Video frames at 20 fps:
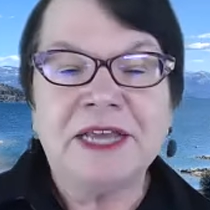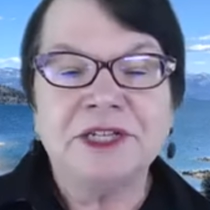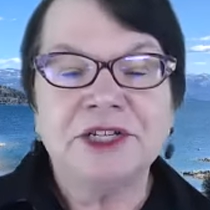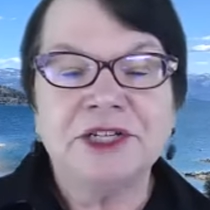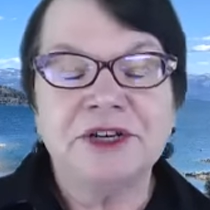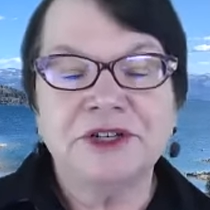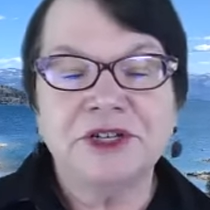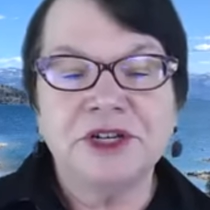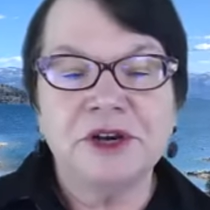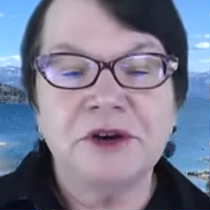
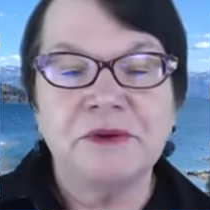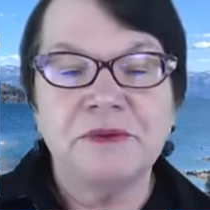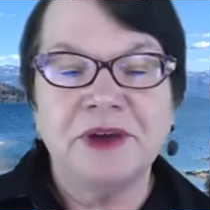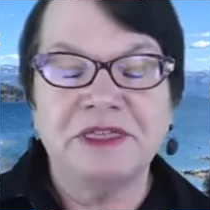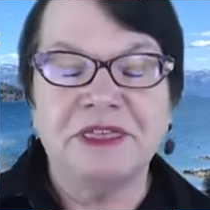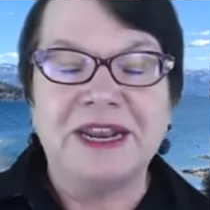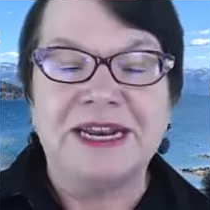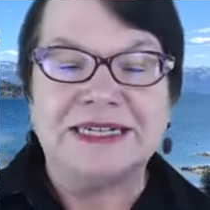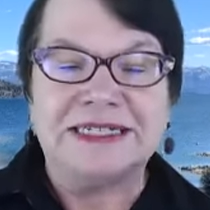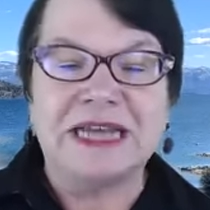do you do it
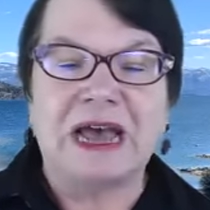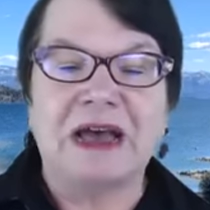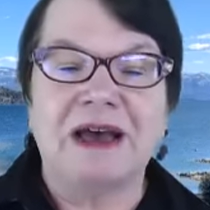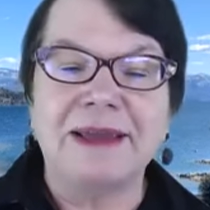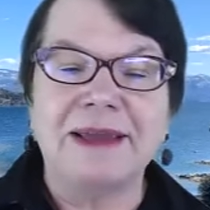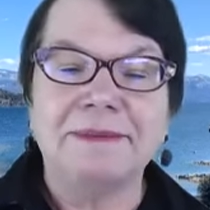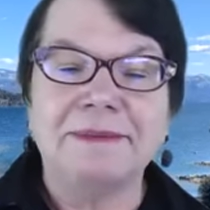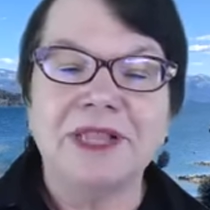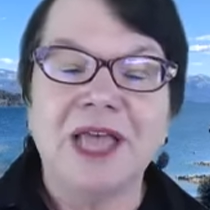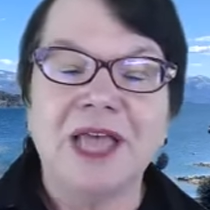within a
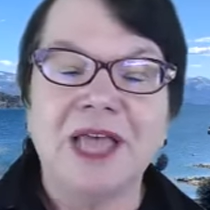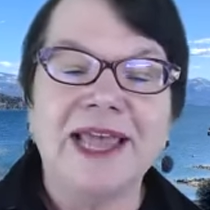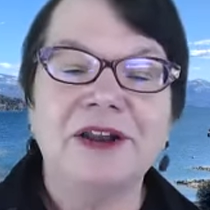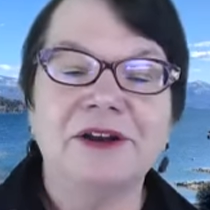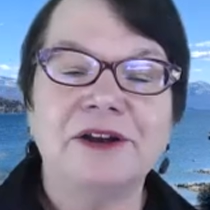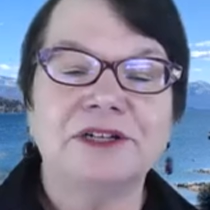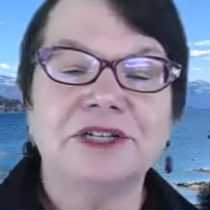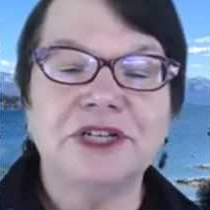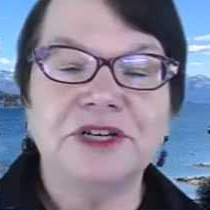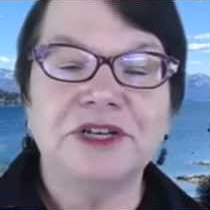timeline,
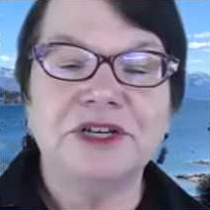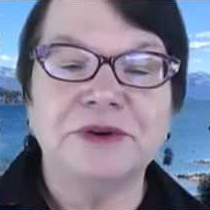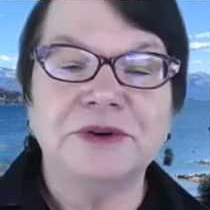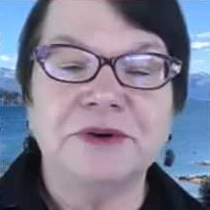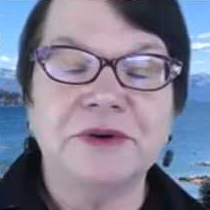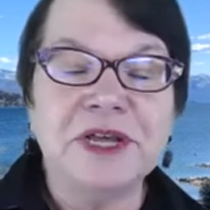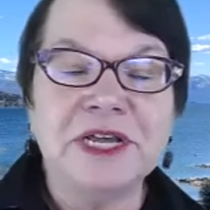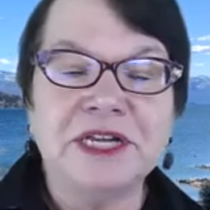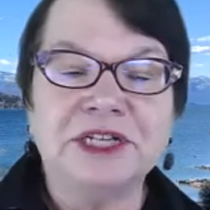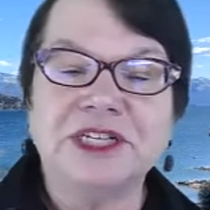or do
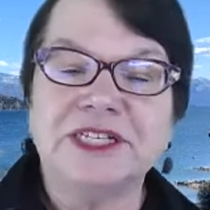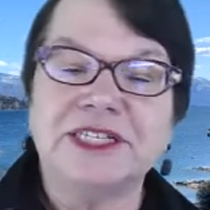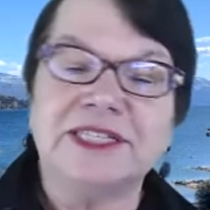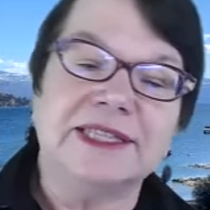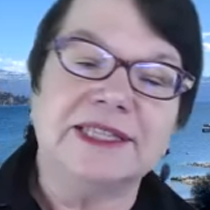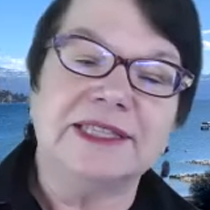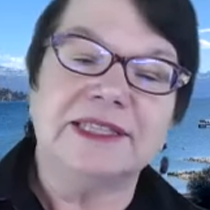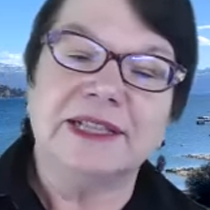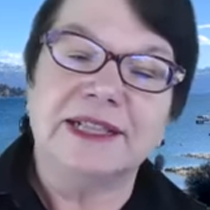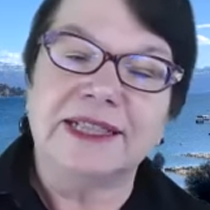you just
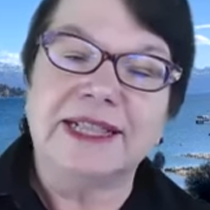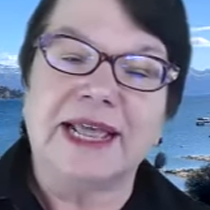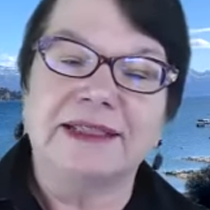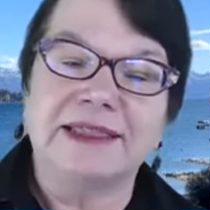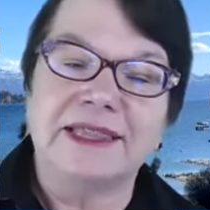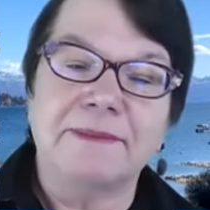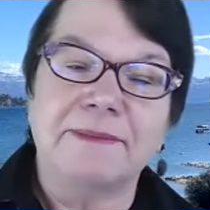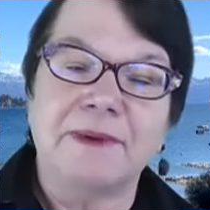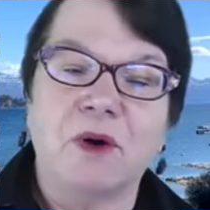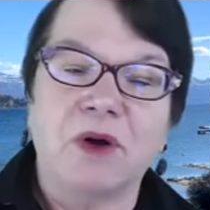let
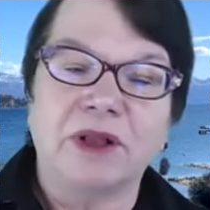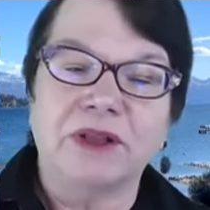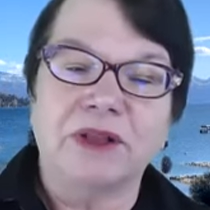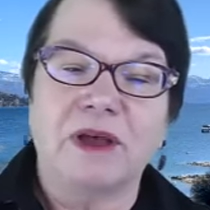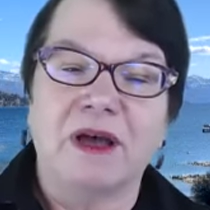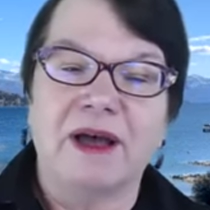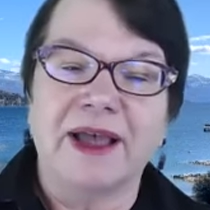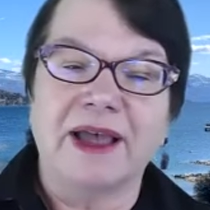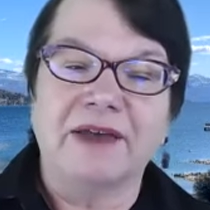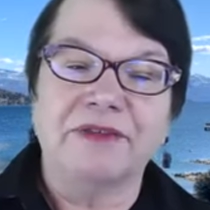them go
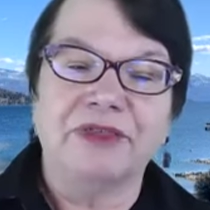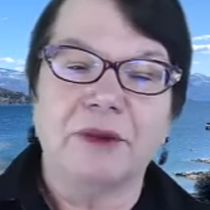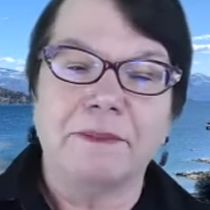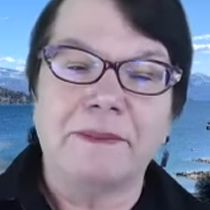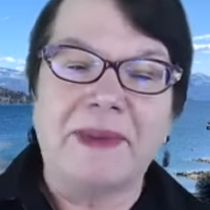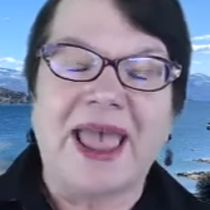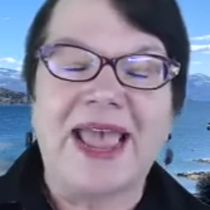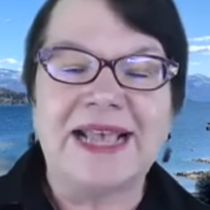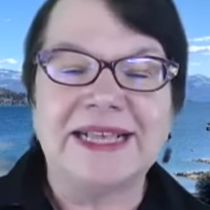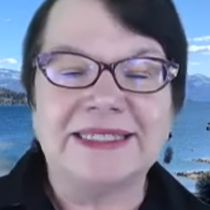along at their
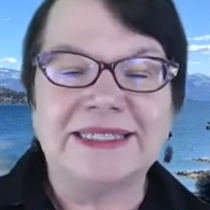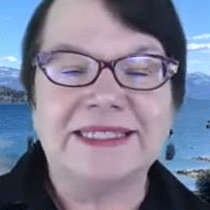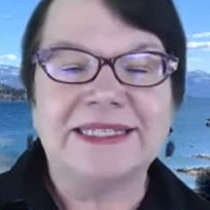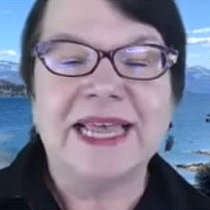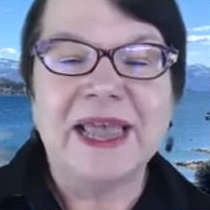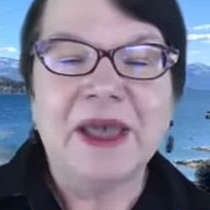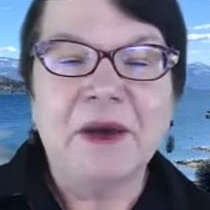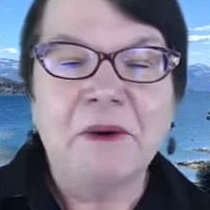pace?